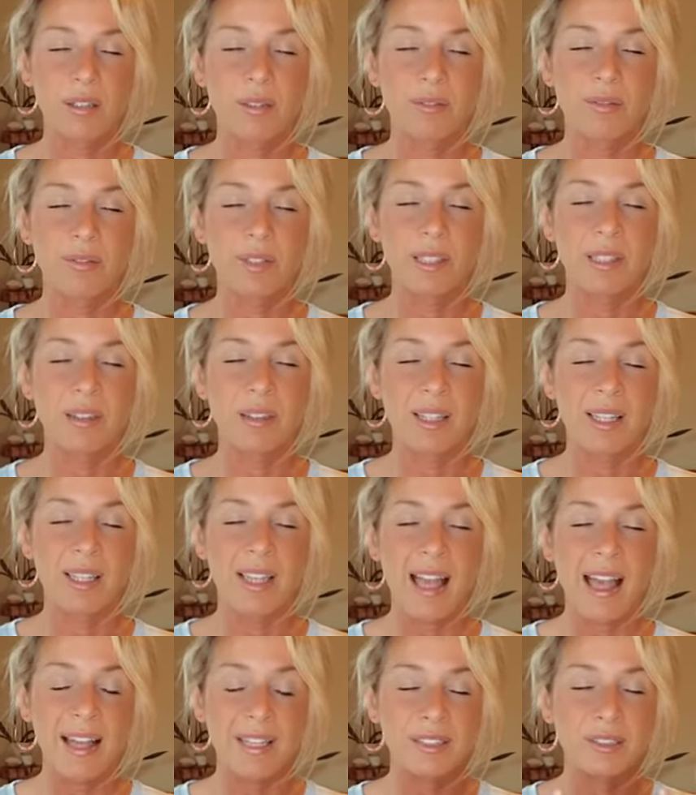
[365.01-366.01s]
Feel the
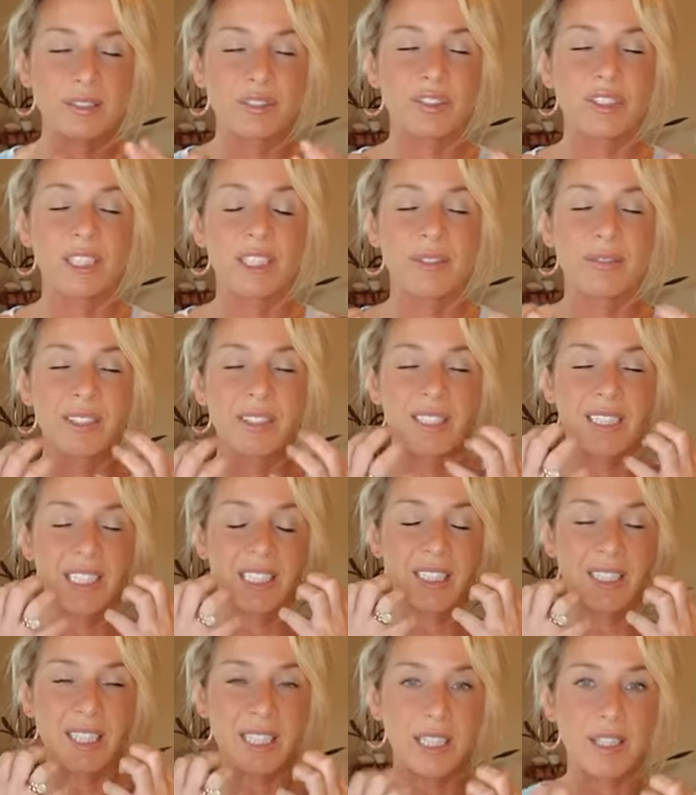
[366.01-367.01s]
energy of the
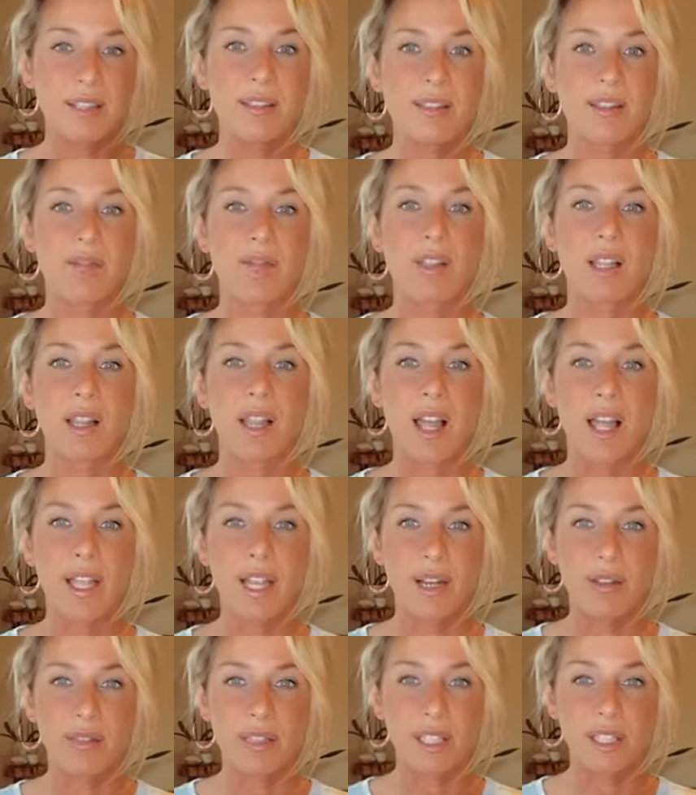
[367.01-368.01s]
teeth of the
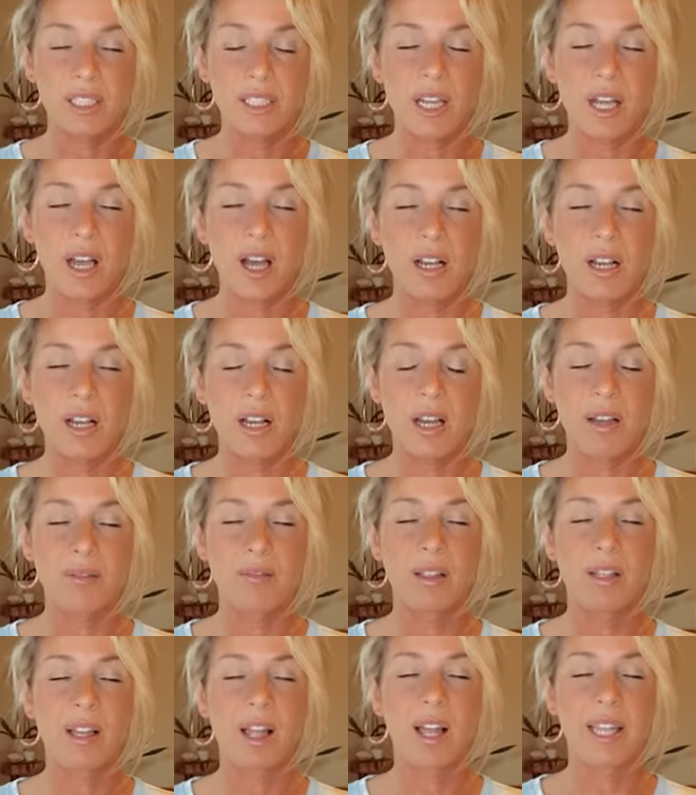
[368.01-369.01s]
lion, the tongue of
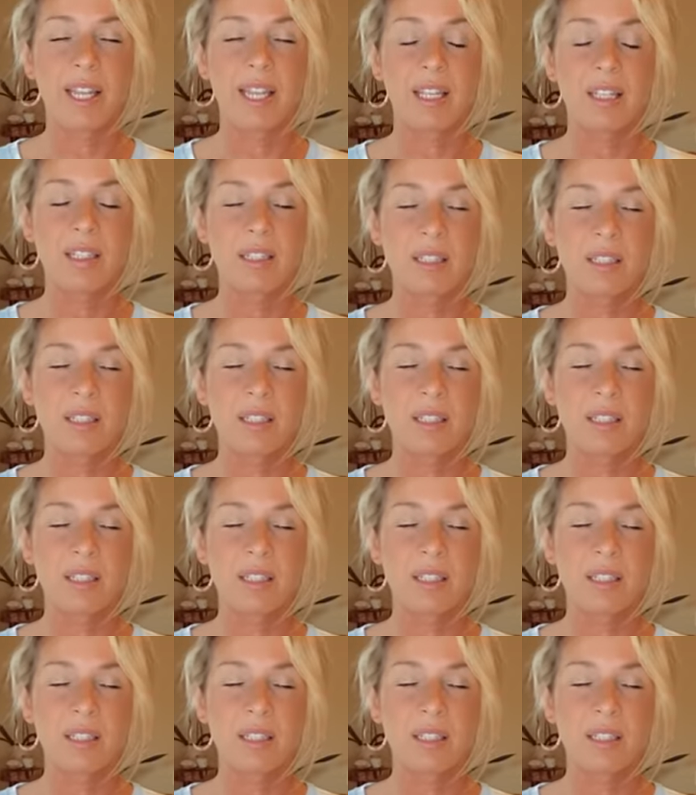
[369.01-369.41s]
the lion.